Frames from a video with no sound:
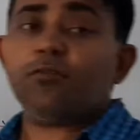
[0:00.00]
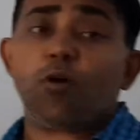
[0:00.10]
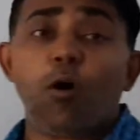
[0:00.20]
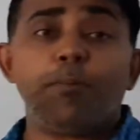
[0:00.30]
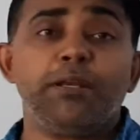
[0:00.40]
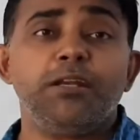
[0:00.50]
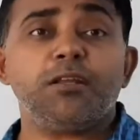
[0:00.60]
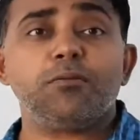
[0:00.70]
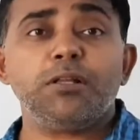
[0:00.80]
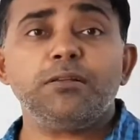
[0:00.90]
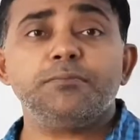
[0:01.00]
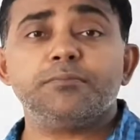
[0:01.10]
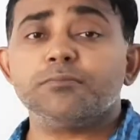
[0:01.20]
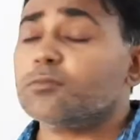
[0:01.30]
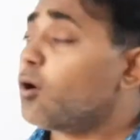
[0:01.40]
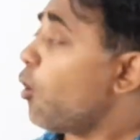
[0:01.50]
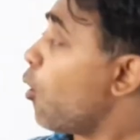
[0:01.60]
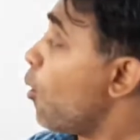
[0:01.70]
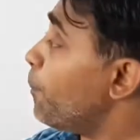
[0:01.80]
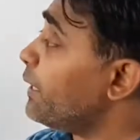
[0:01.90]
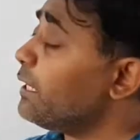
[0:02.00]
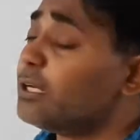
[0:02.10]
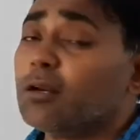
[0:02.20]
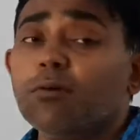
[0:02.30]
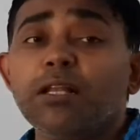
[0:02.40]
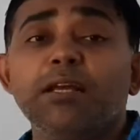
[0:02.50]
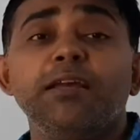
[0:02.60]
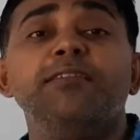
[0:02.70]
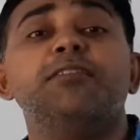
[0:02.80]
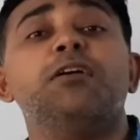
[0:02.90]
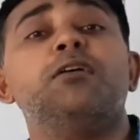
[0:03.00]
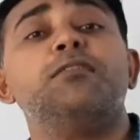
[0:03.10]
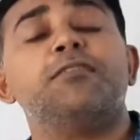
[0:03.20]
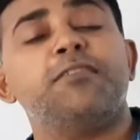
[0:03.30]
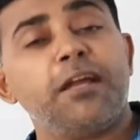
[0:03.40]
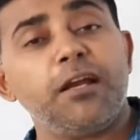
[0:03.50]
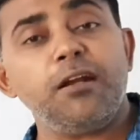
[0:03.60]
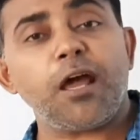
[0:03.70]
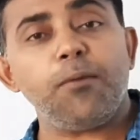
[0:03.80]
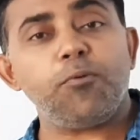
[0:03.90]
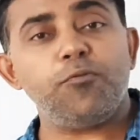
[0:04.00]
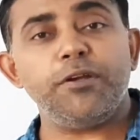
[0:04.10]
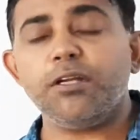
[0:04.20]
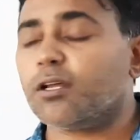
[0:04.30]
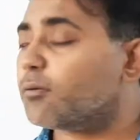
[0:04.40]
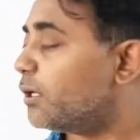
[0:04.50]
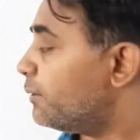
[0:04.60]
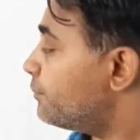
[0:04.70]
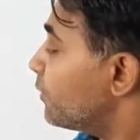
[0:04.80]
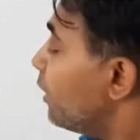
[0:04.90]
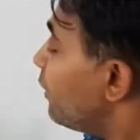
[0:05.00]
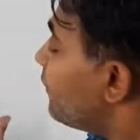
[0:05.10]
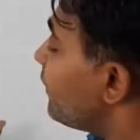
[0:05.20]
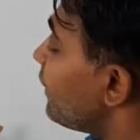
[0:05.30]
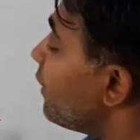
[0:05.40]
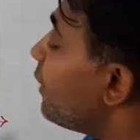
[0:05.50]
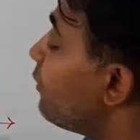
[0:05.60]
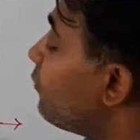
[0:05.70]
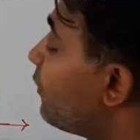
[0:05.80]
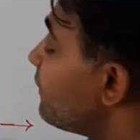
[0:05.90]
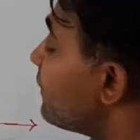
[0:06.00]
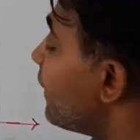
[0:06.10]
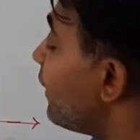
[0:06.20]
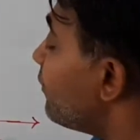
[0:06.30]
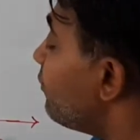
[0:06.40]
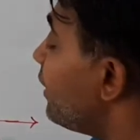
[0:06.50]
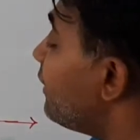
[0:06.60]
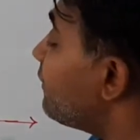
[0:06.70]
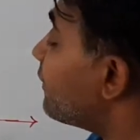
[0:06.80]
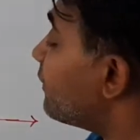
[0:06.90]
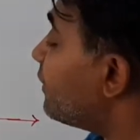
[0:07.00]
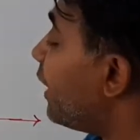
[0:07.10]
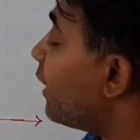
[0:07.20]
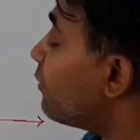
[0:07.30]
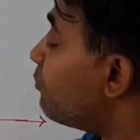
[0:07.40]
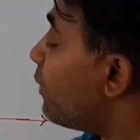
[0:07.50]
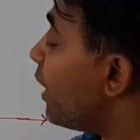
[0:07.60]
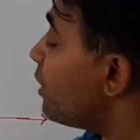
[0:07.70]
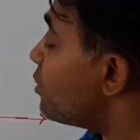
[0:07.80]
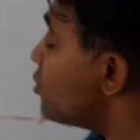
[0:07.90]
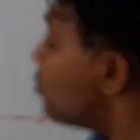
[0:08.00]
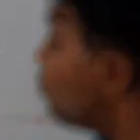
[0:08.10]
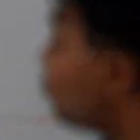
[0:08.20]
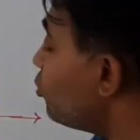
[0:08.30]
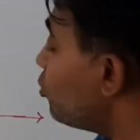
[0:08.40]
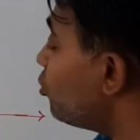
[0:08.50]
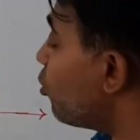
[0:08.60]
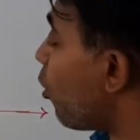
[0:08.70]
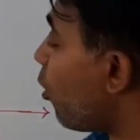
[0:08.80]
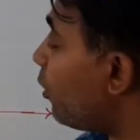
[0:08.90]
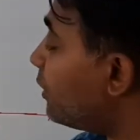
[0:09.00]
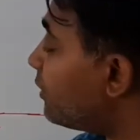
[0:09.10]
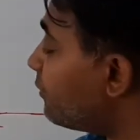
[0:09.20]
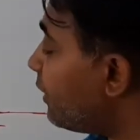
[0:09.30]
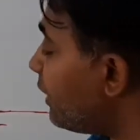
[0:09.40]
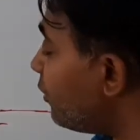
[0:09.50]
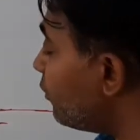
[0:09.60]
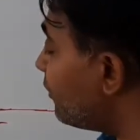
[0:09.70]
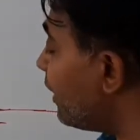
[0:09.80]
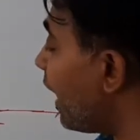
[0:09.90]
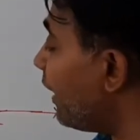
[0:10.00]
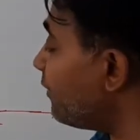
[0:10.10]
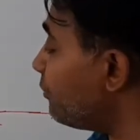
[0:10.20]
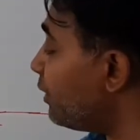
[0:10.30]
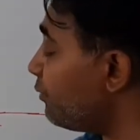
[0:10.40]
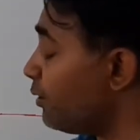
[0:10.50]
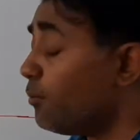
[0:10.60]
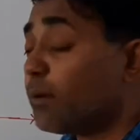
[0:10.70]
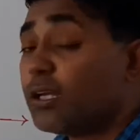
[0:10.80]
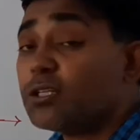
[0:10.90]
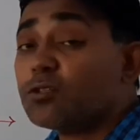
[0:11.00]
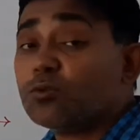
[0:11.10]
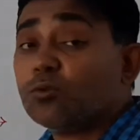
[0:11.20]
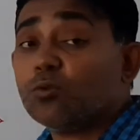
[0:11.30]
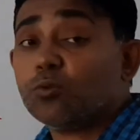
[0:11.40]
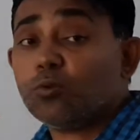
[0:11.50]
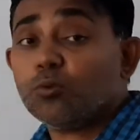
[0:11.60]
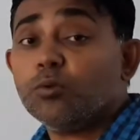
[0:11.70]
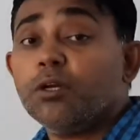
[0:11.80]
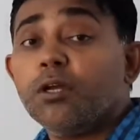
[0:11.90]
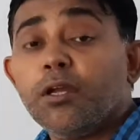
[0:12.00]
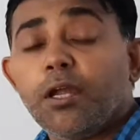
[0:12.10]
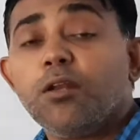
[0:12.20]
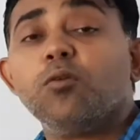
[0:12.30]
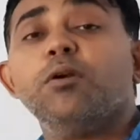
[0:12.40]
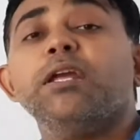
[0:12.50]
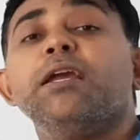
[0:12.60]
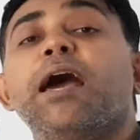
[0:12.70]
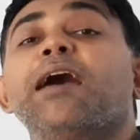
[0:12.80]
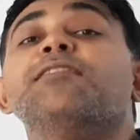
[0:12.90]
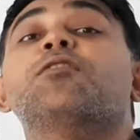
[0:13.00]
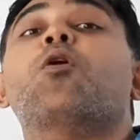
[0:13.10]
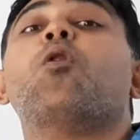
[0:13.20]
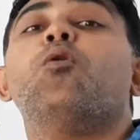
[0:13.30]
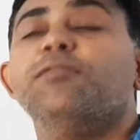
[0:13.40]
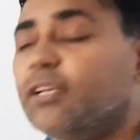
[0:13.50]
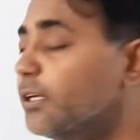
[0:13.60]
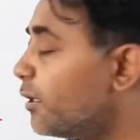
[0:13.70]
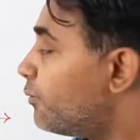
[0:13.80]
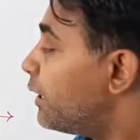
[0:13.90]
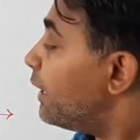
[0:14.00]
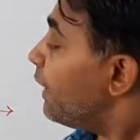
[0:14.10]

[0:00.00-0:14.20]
open interval? Open interval is the second type of interval. See here, in first case we discussed that minus 2 to 2, all the values lies between minus 2 to 2, including as closed interval.